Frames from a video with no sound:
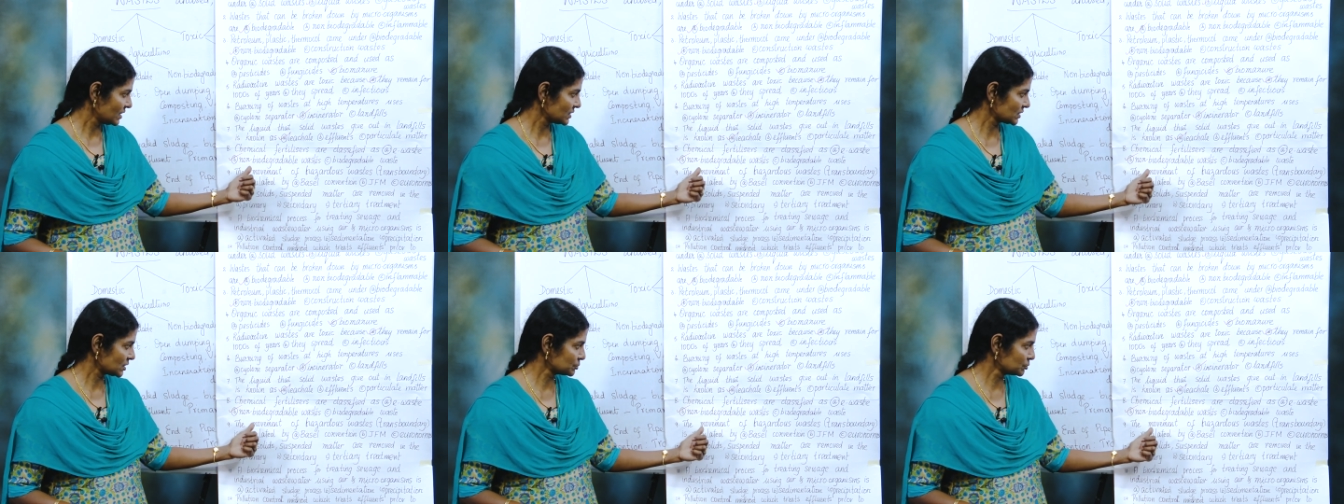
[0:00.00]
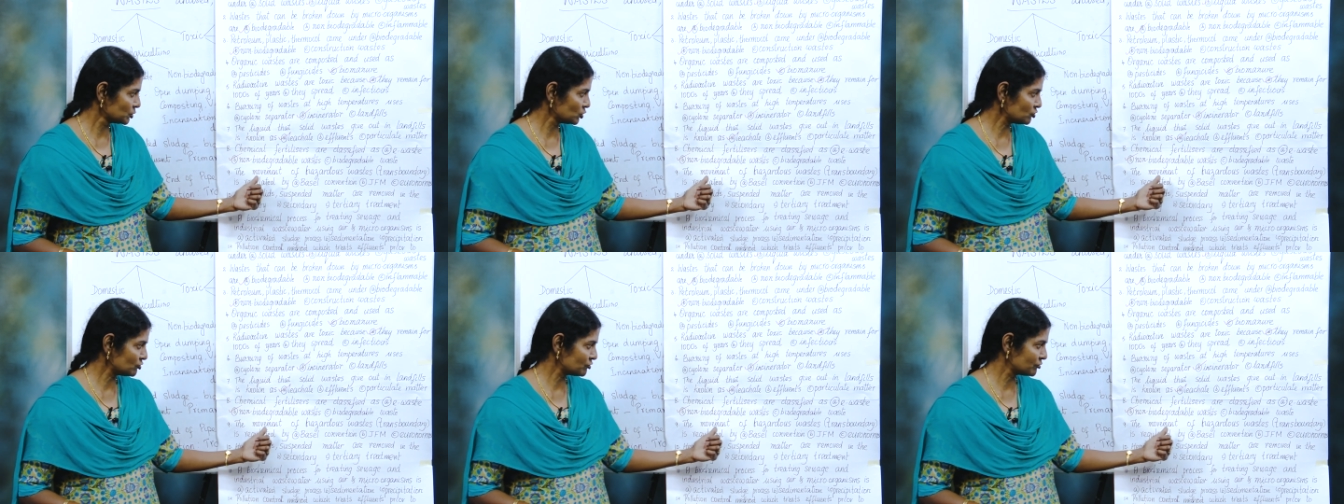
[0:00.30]
The
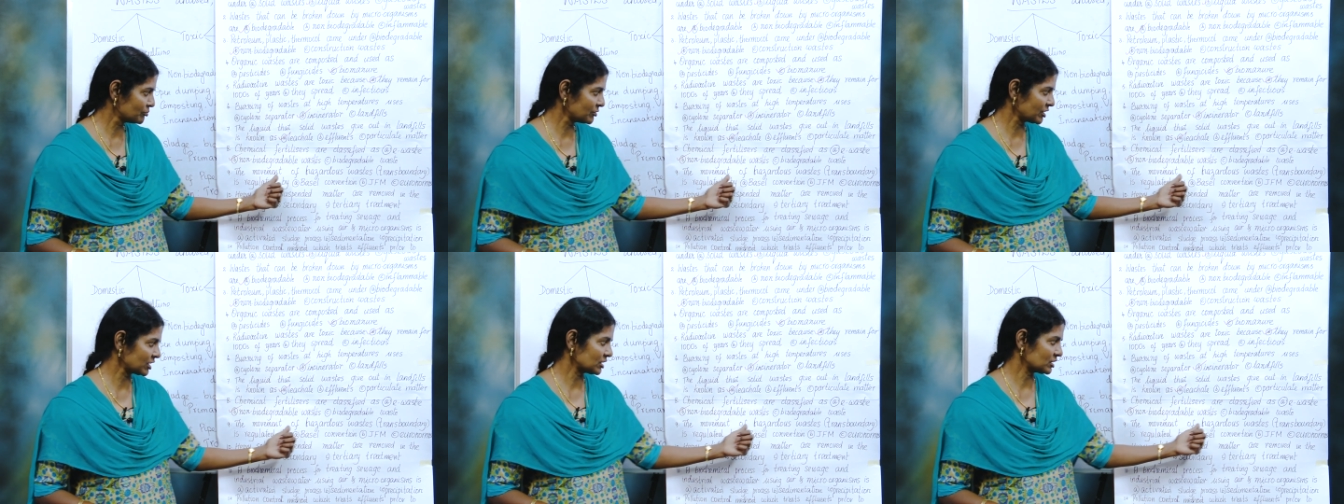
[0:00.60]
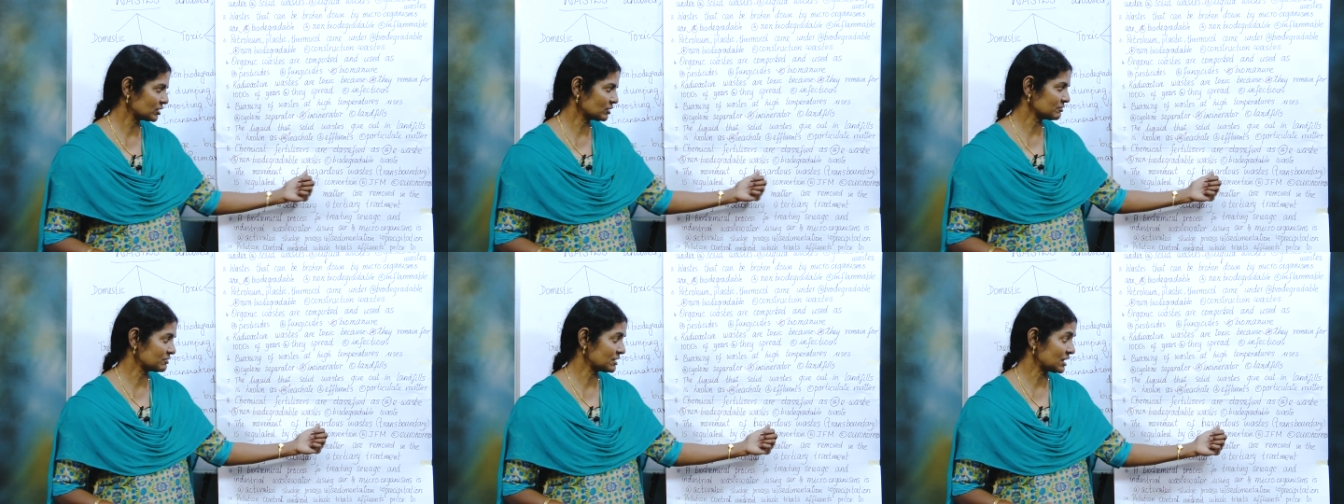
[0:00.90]

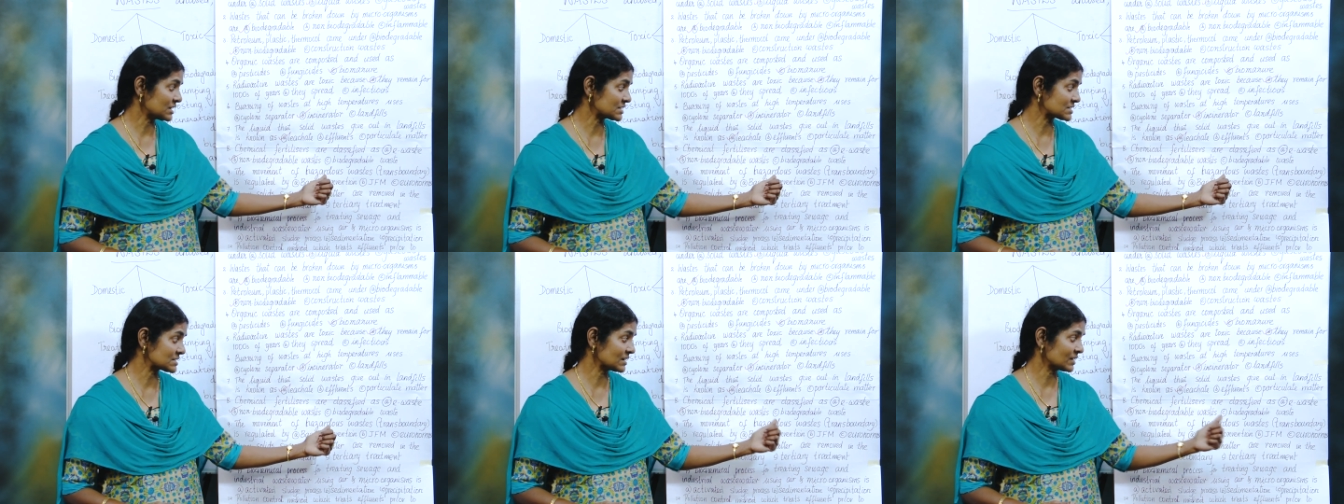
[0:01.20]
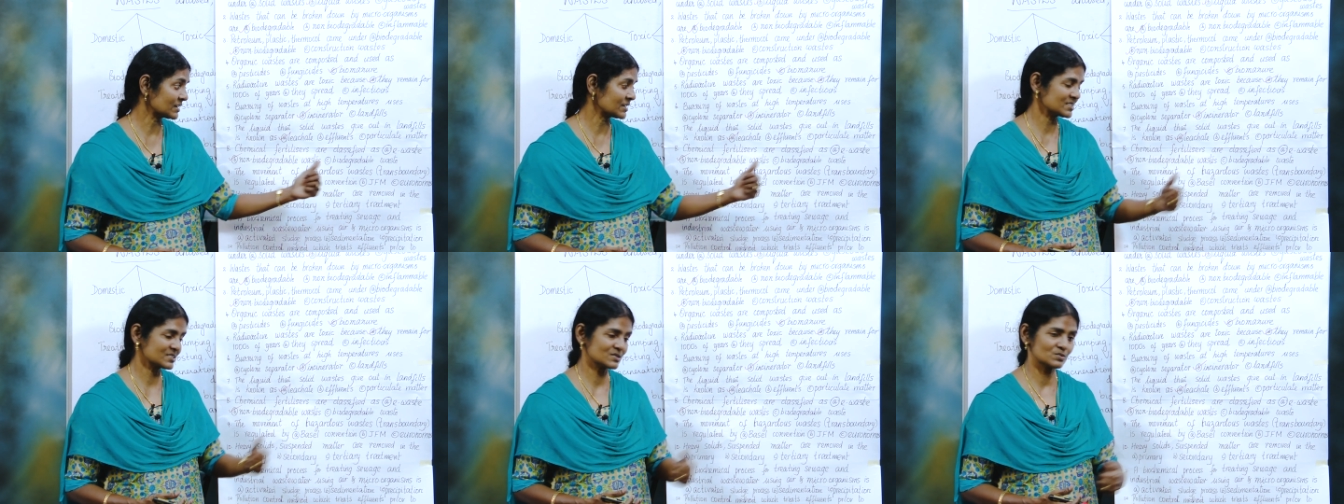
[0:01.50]
movement of
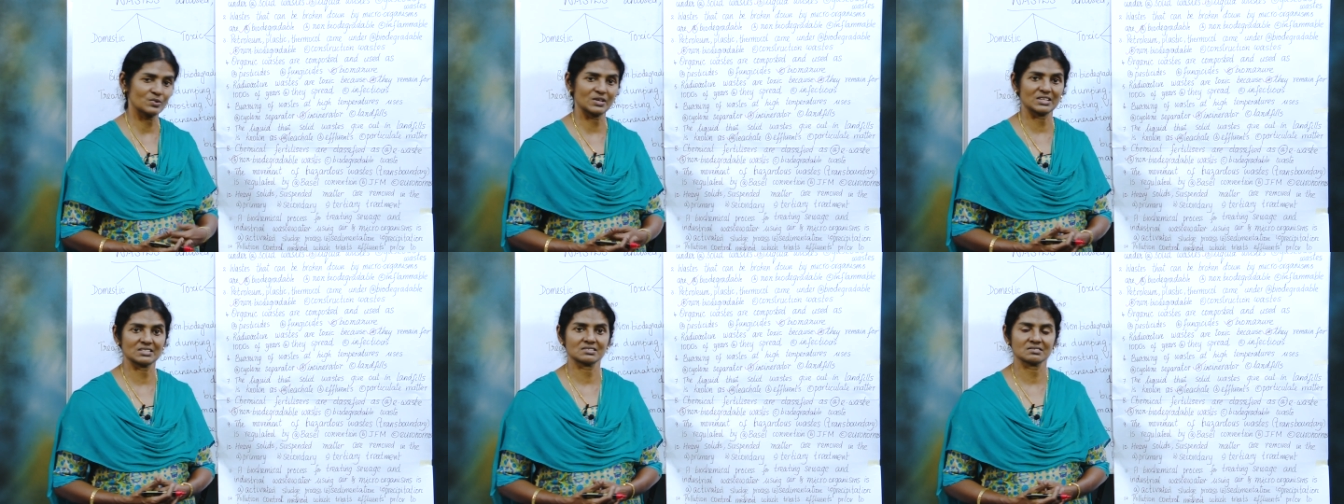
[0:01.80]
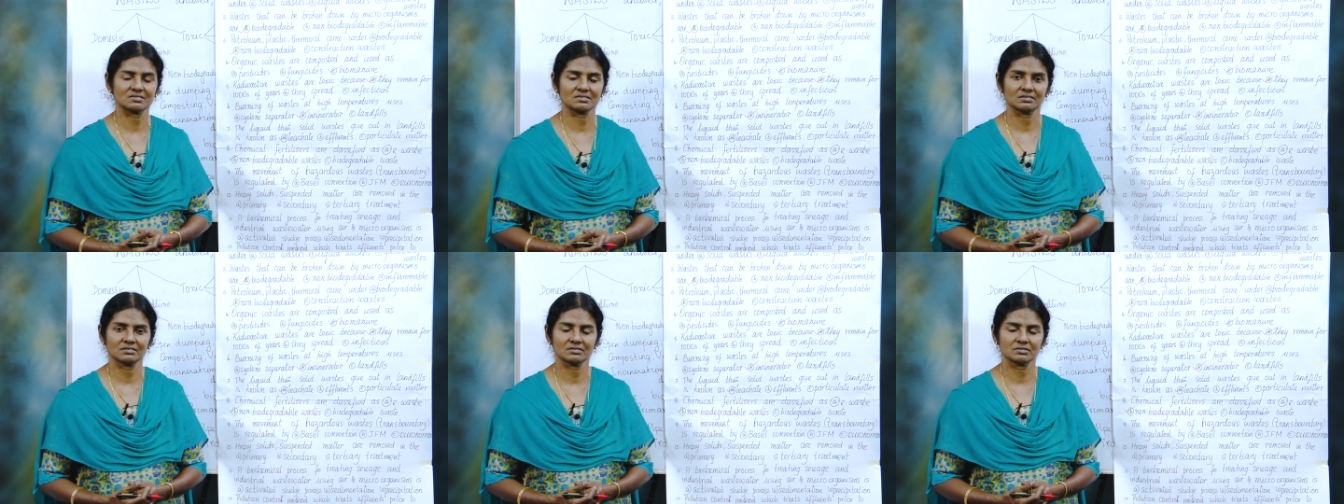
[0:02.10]
hazardous waste.